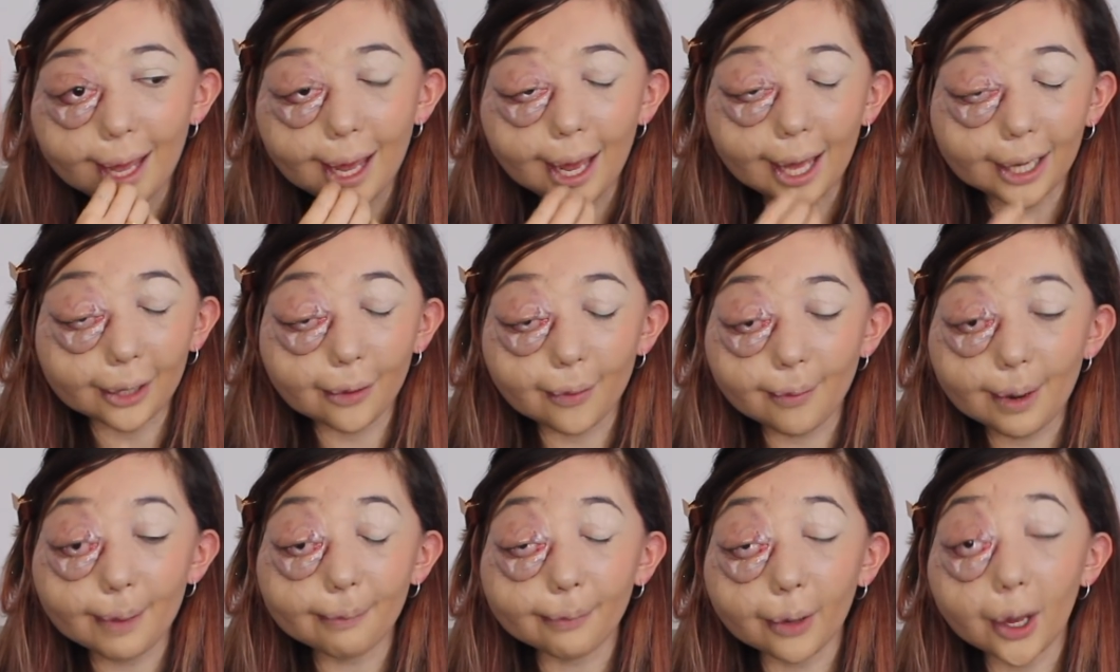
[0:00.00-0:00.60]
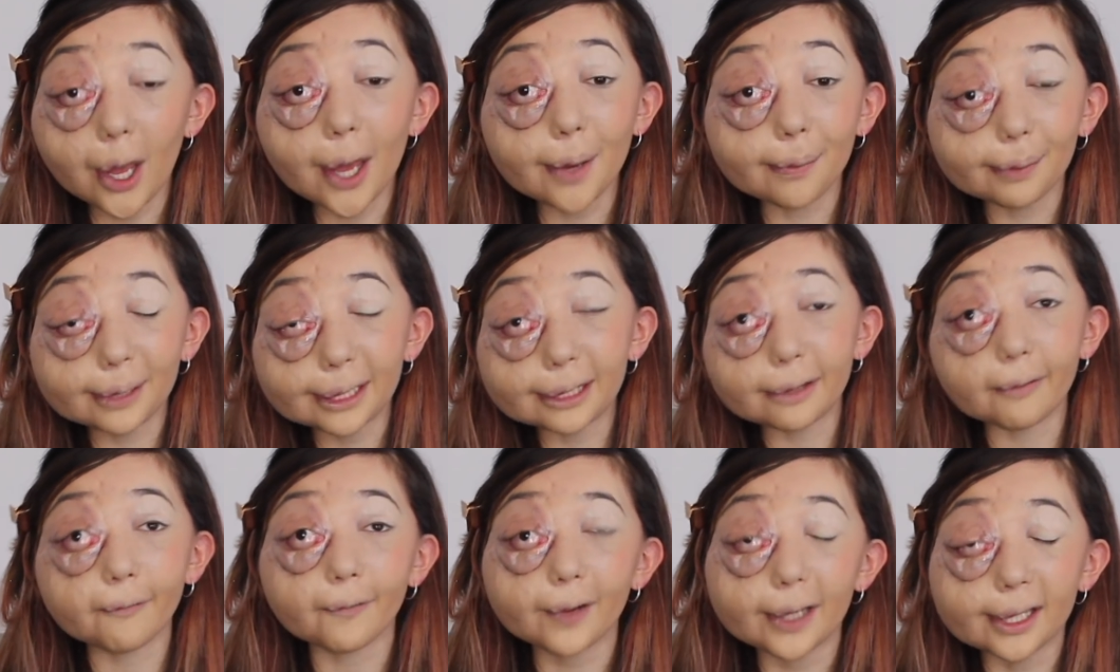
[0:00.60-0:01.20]
And I remember
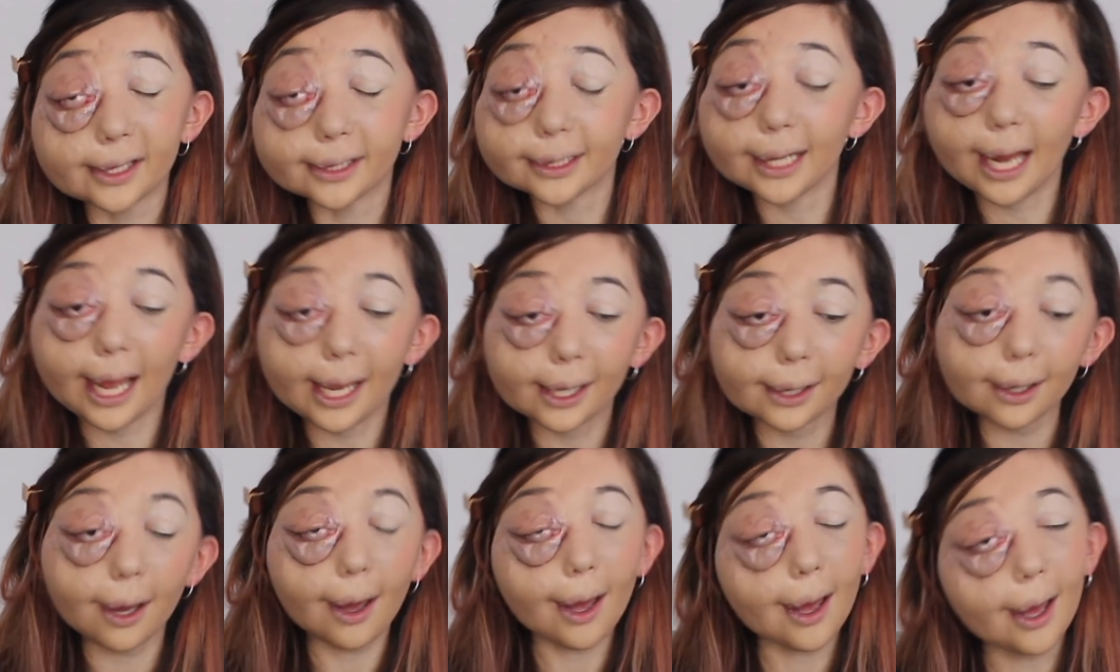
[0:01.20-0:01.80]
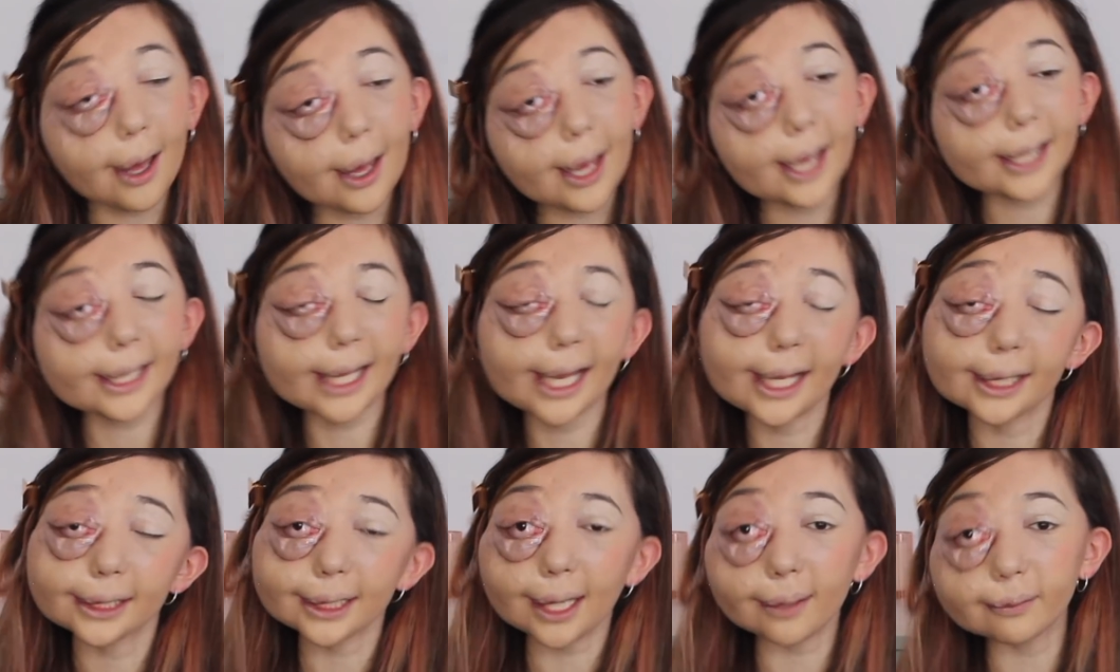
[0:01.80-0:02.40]
opening the fridge like, oh,
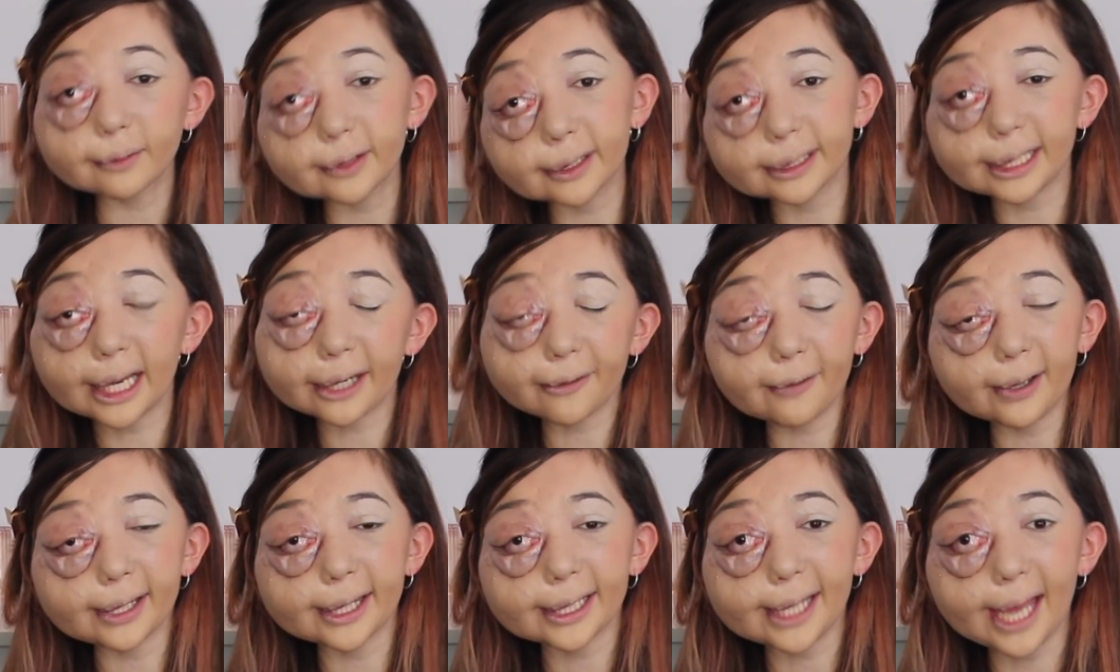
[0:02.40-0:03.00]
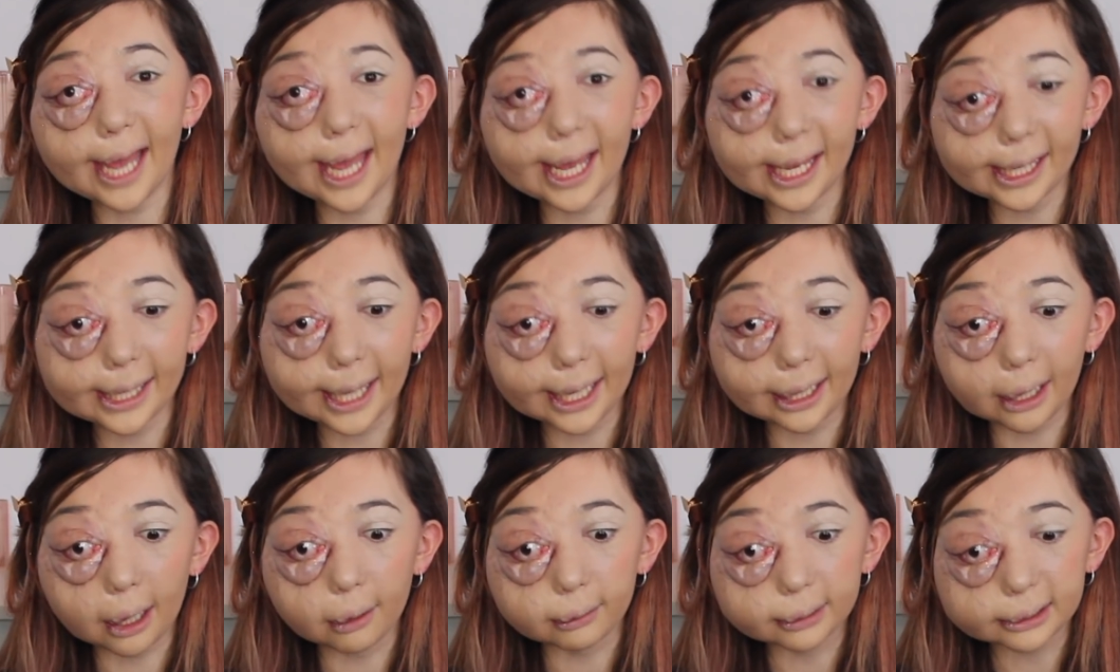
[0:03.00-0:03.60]
okay, time to decorate the cake,
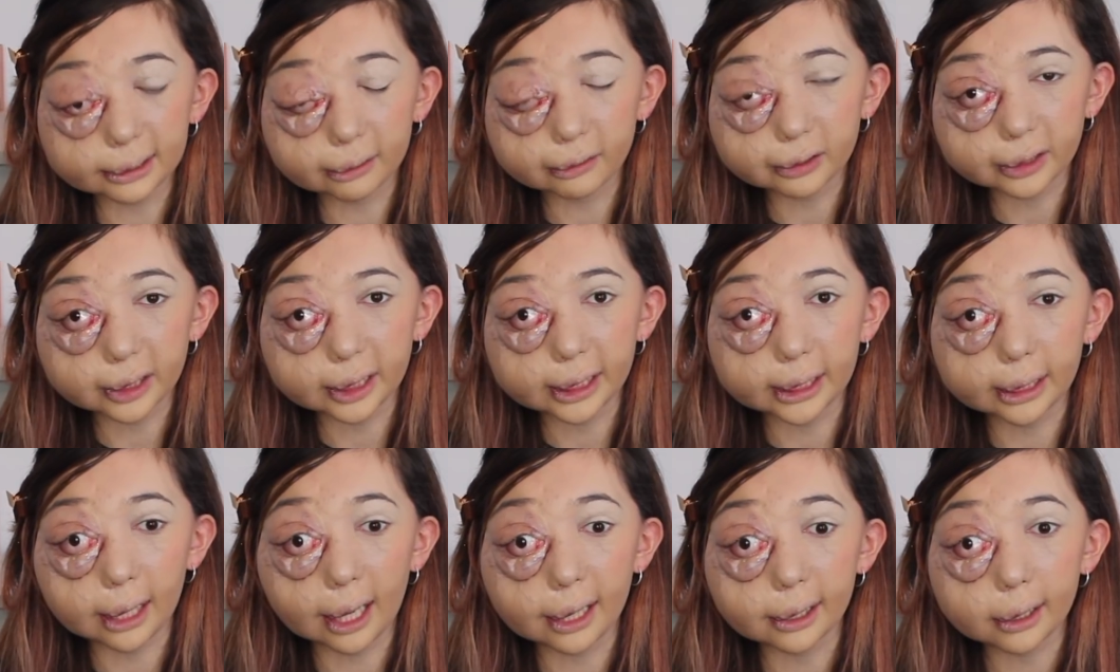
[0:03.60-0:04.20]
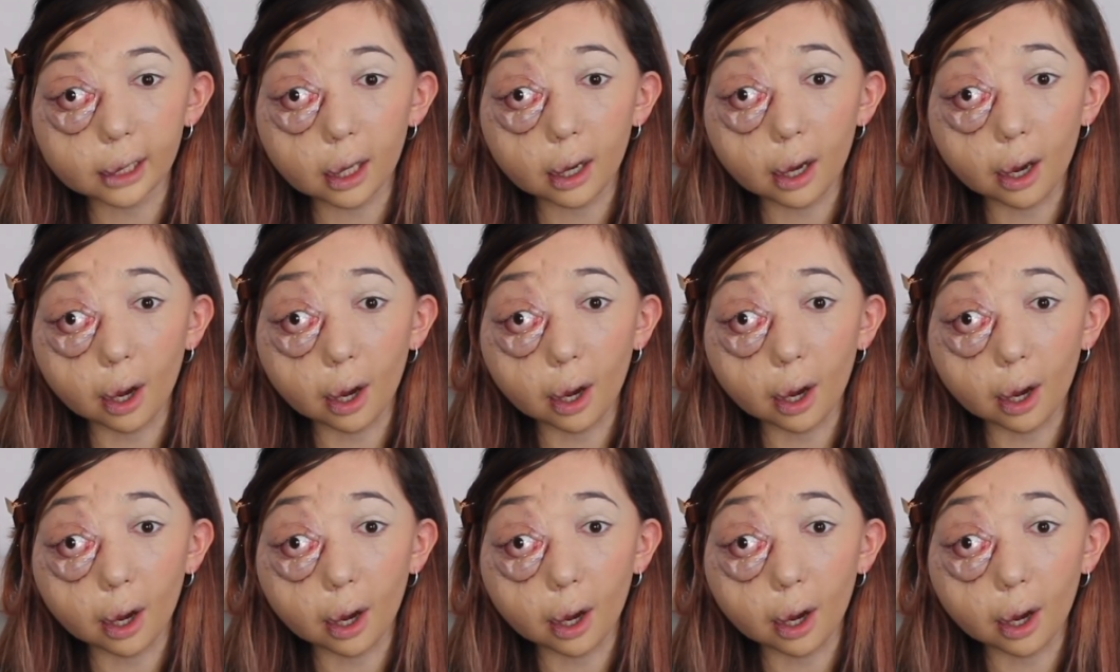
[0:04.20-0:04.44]
and I was literally like,